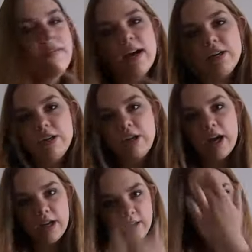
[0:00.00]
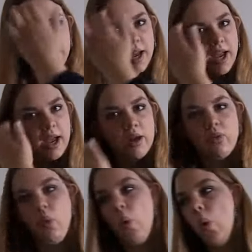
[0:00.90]
one fashion item
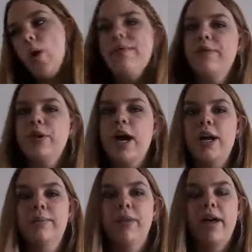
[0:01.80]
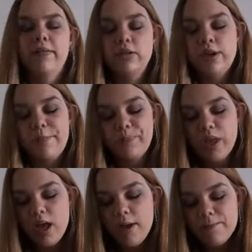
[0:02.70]
and one food item left. So,
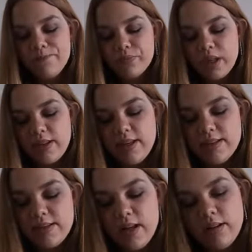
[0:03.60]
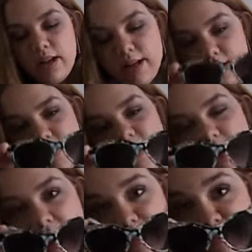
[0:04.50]
these sunglasses
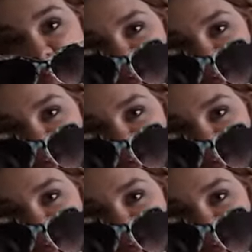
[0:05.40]
that I am